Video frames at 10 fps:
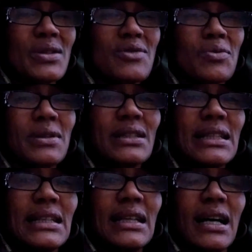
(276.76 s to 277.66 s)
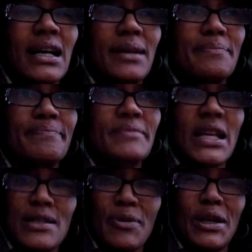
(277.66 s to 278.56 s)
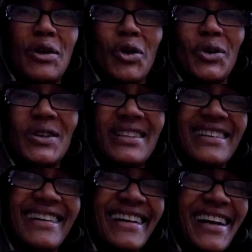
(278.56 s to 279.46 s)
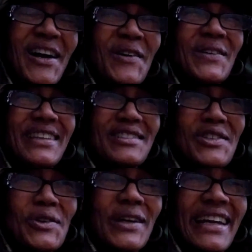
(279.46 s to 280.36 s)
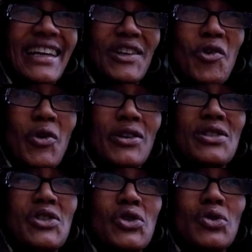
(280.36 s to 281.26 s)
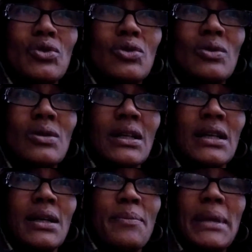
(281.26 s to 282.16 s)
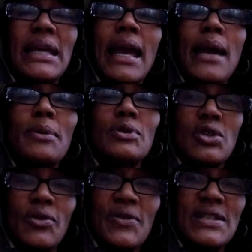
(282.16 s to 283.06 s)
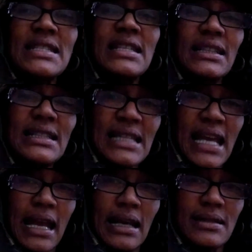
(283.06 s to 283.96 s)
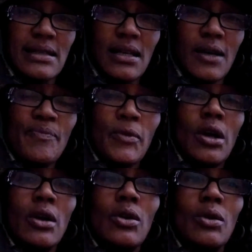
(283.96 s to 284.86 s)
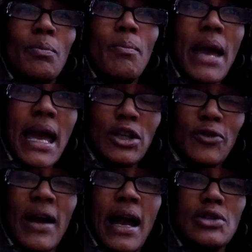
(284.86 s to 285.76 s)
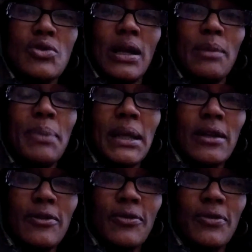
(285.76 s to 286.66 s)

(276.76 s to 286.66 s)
really, it's pretty cruel what they're doing in order to be able to facilitate manufacturing beef